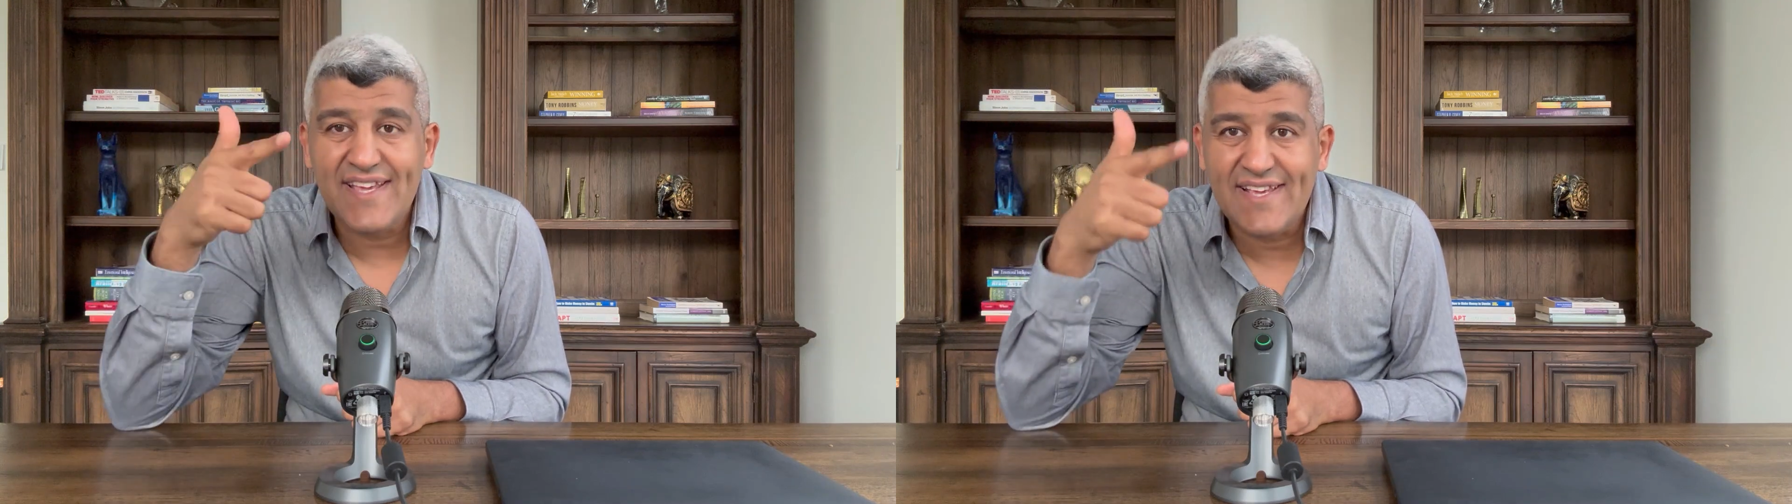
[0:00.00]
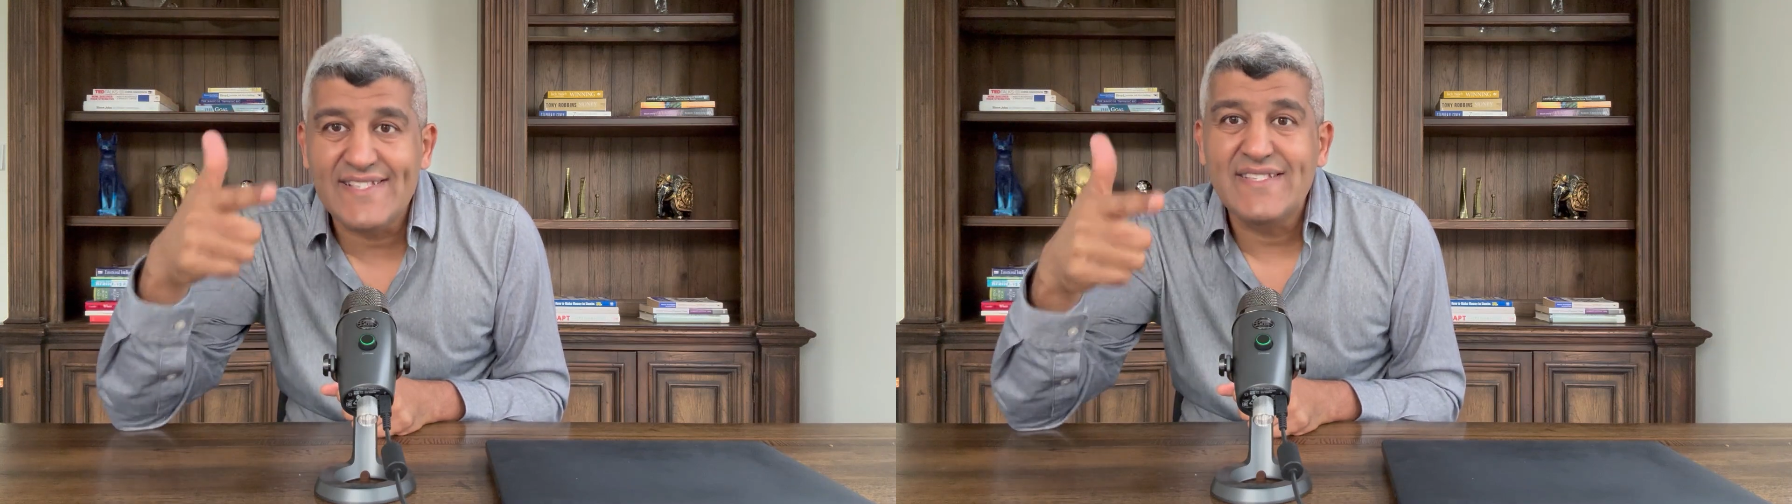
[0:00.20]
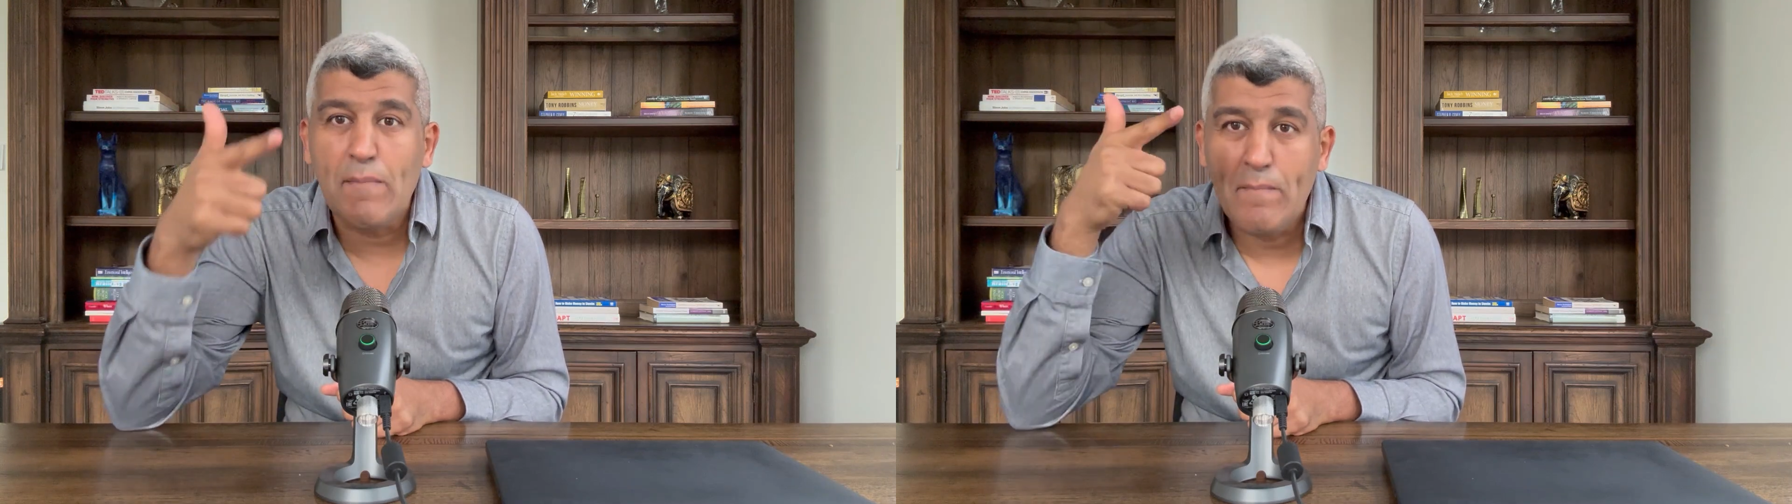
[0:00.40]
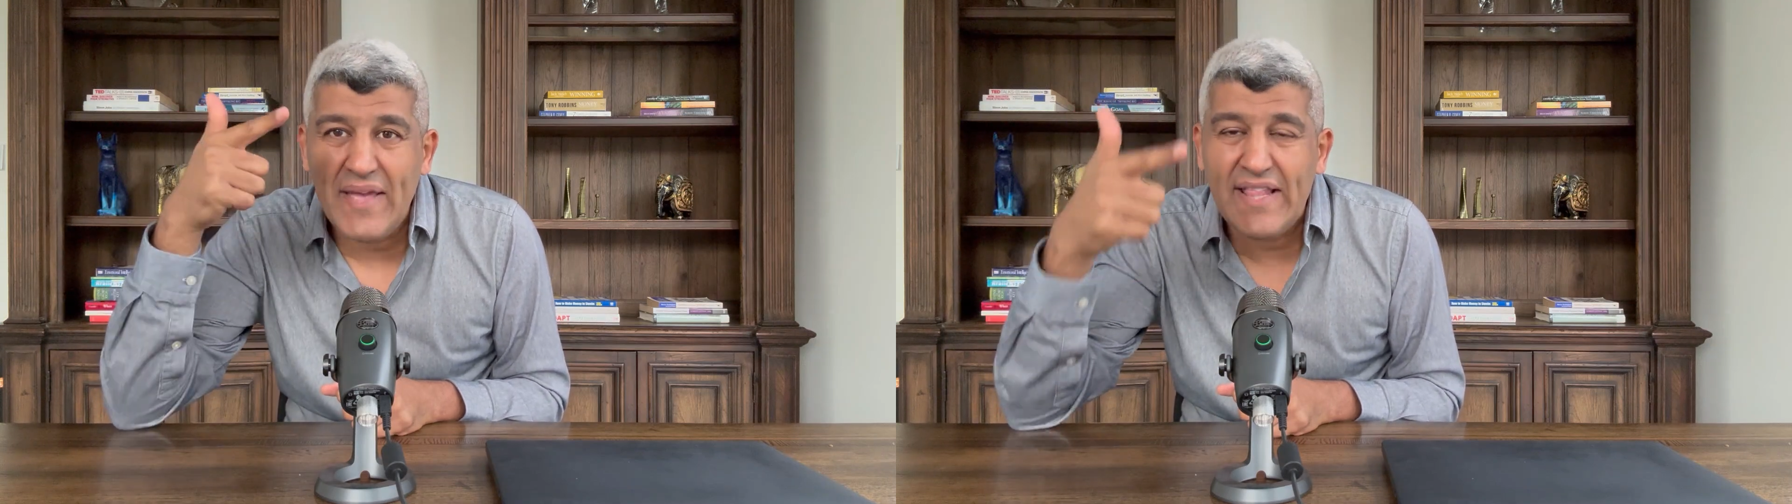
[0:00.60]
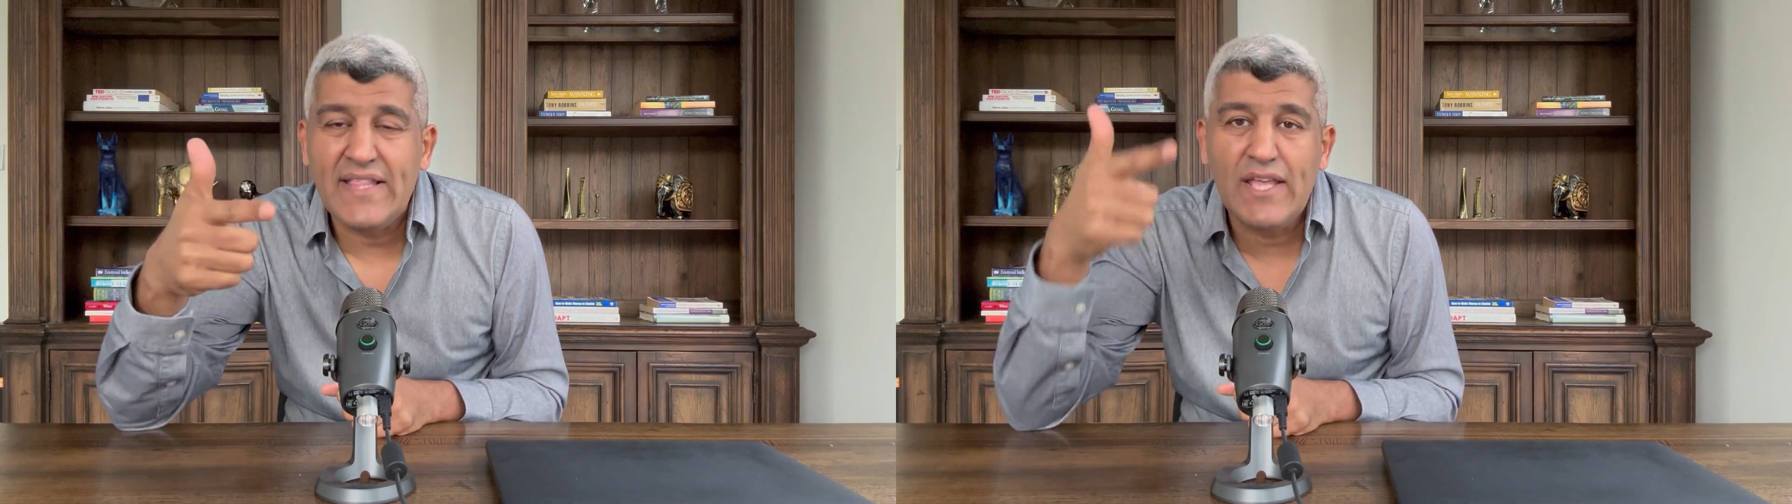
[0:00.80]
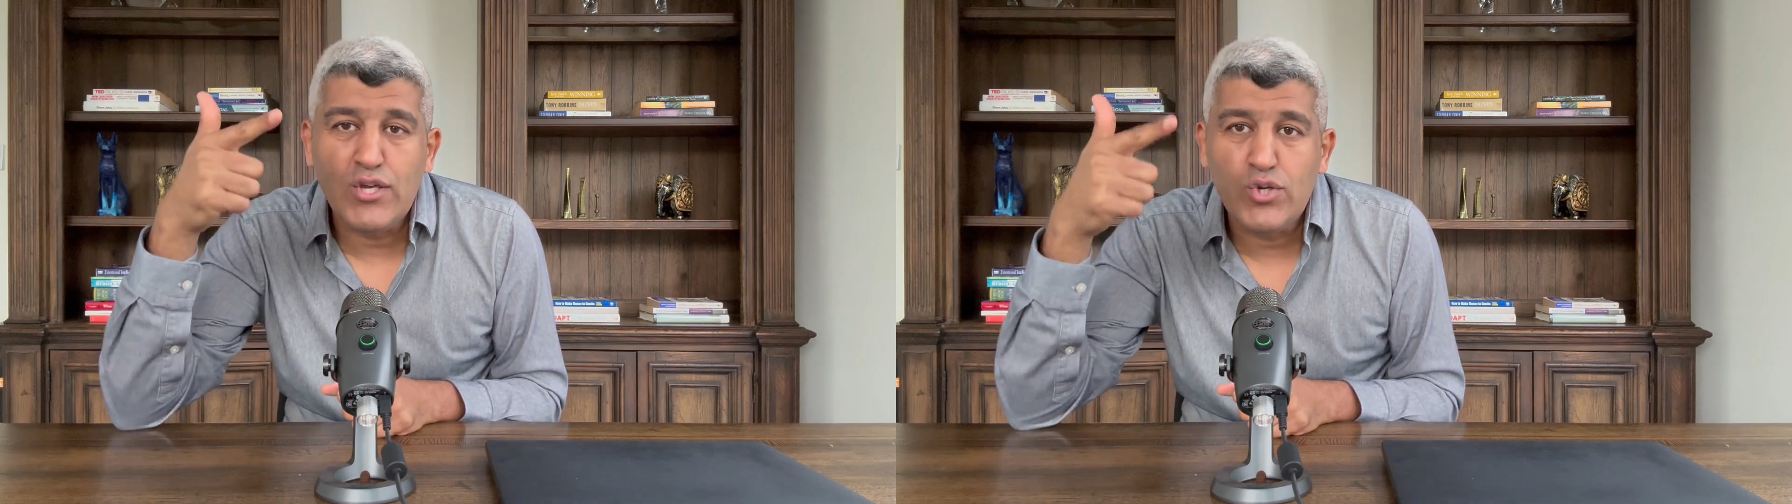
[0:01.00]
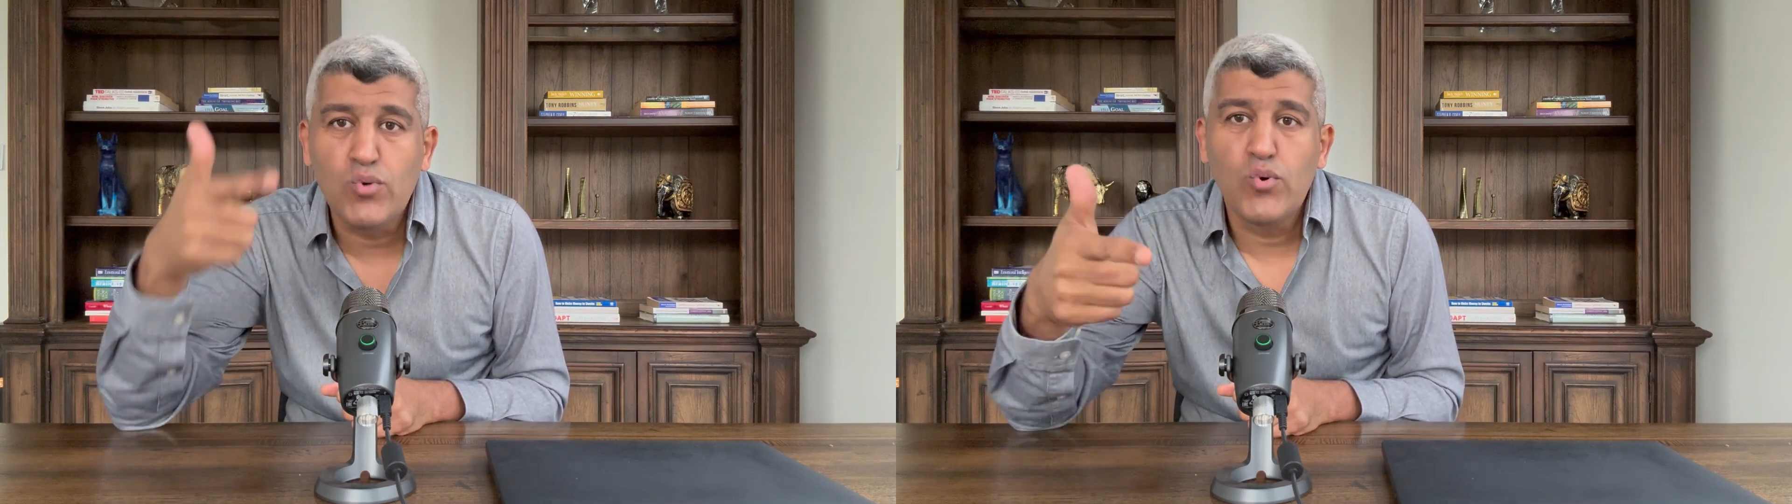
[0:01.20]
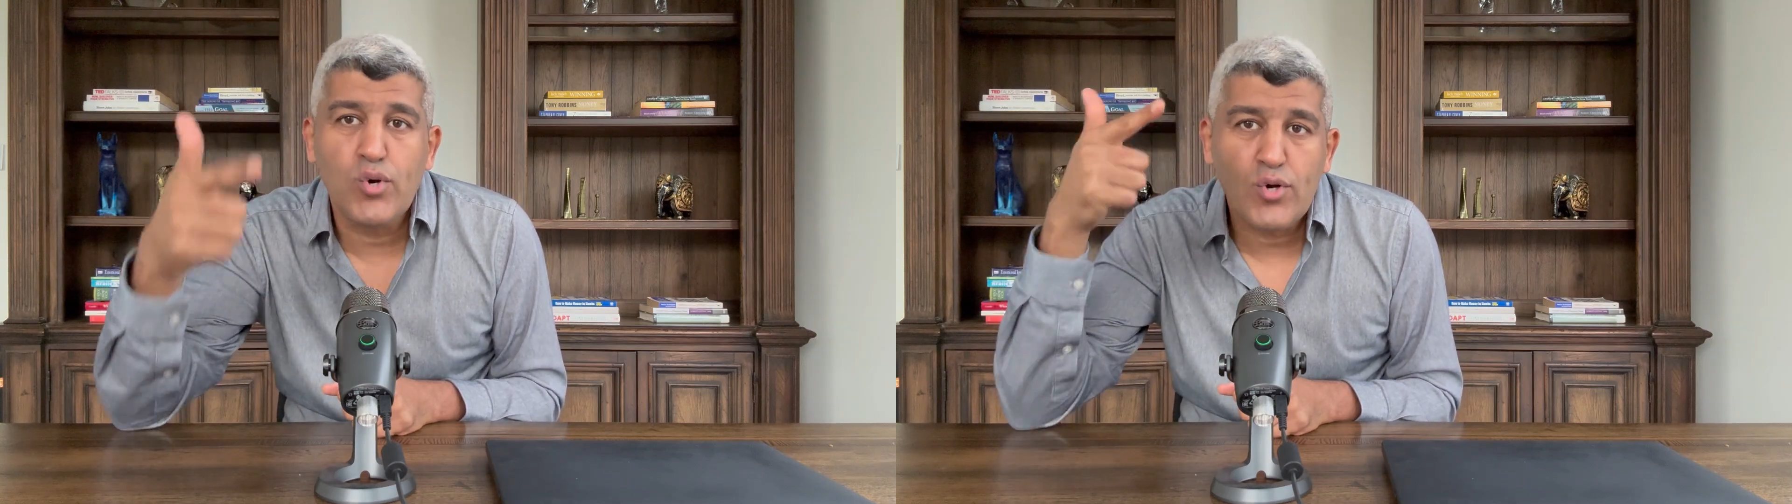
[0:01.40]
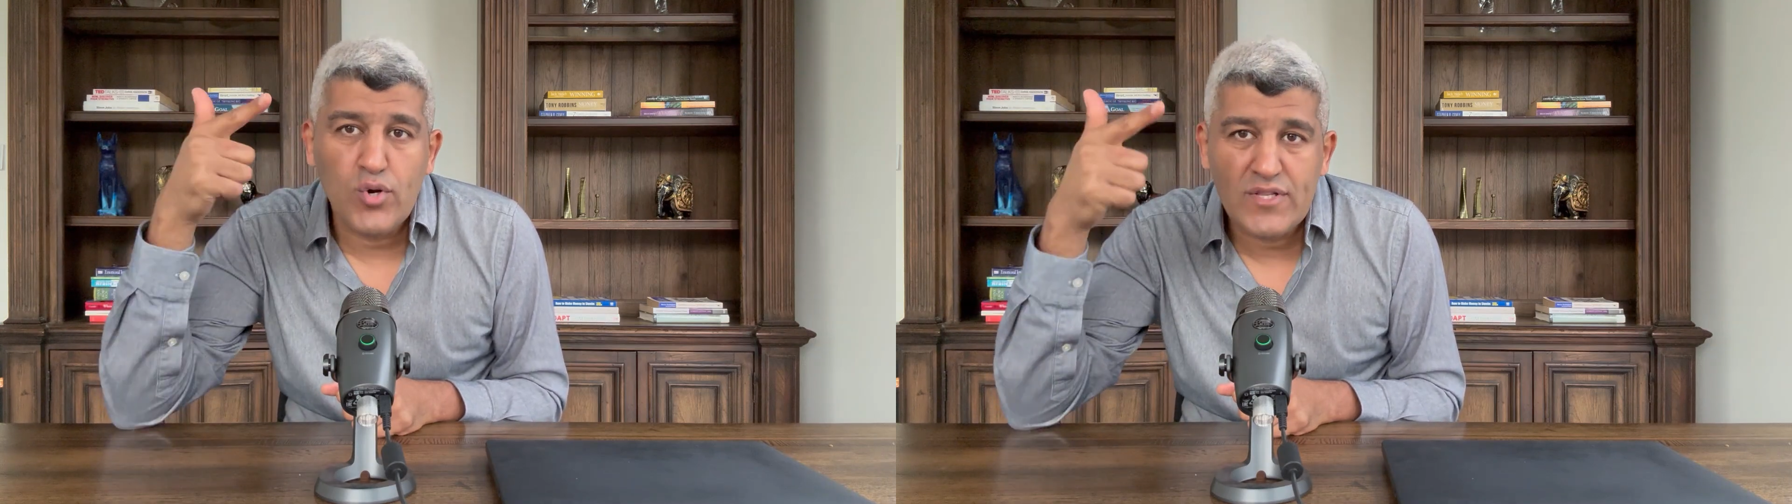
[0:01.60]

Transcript: is build your